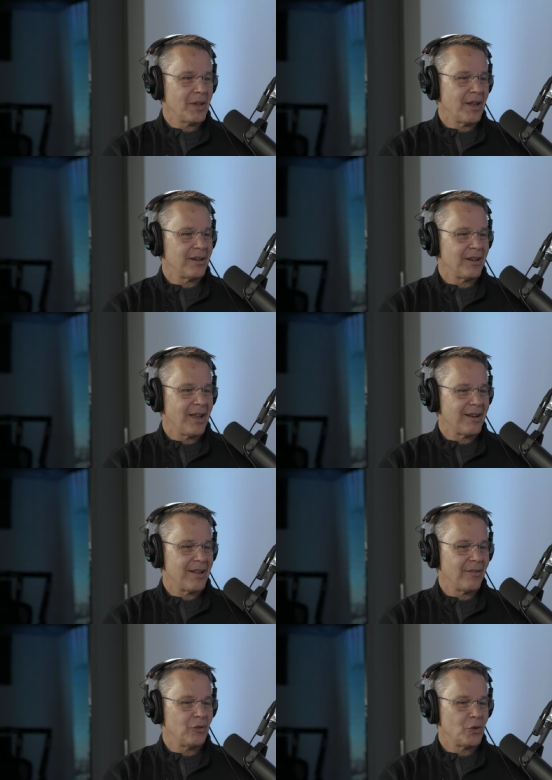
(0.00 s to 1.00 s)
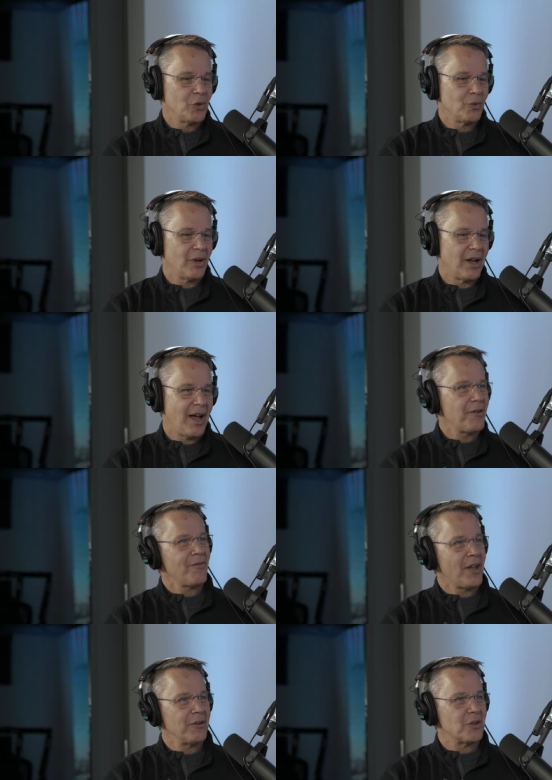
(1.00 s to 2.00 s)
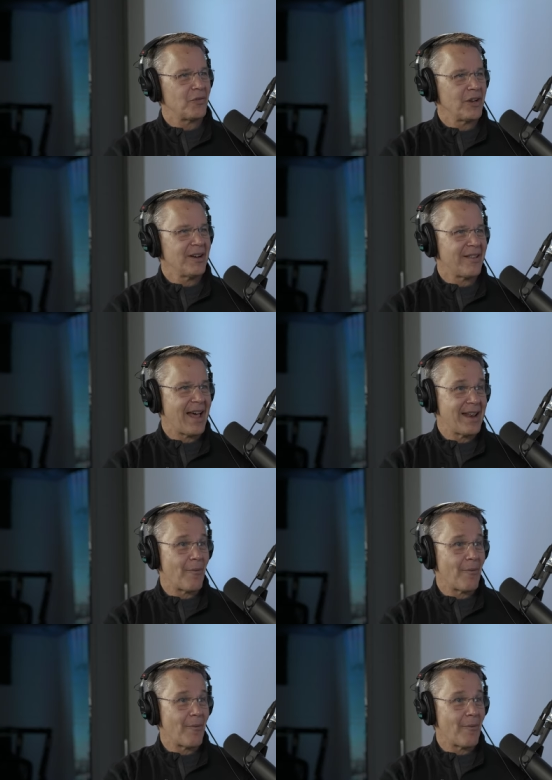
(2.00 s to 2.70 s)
and then and and do uh, how do veterans fit into that?